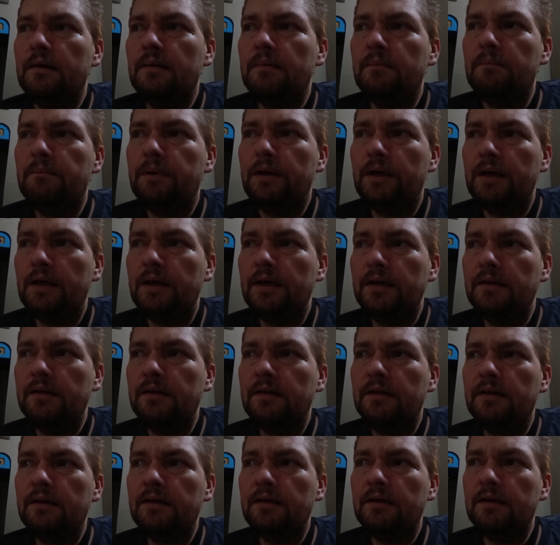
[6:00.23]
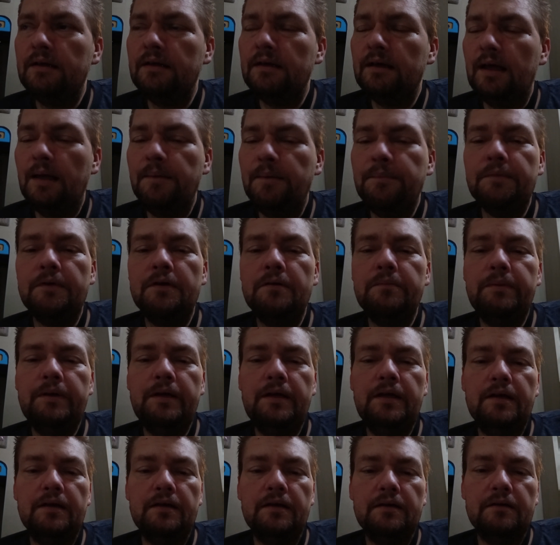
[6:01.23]
But I'm going to
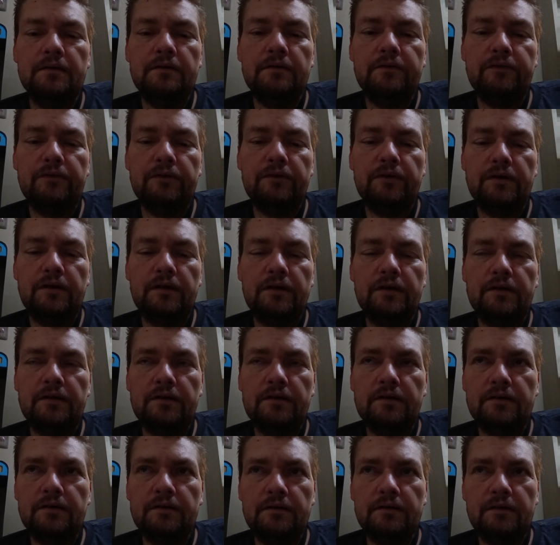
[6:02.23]
be here for another